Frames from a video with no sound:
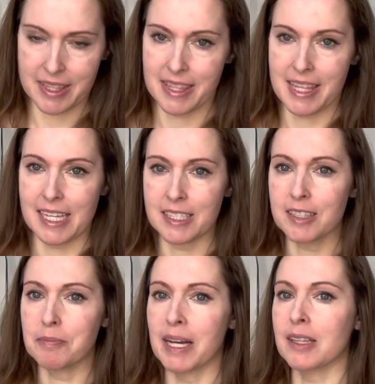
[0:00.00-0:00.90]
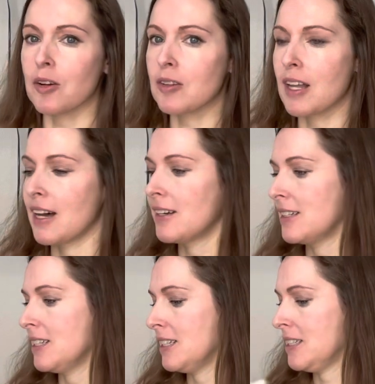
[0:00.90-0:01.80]
That's my Lola.
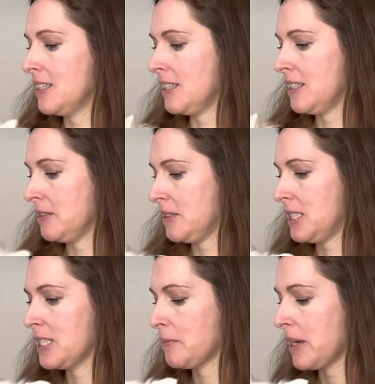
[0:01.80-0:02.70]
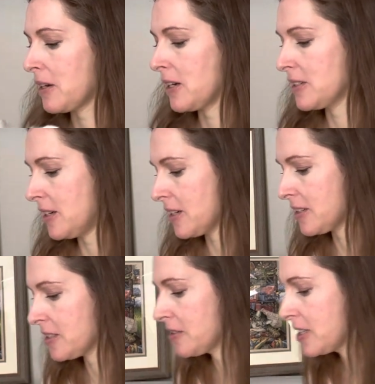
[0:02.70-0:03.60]
She's my guard dog, or so she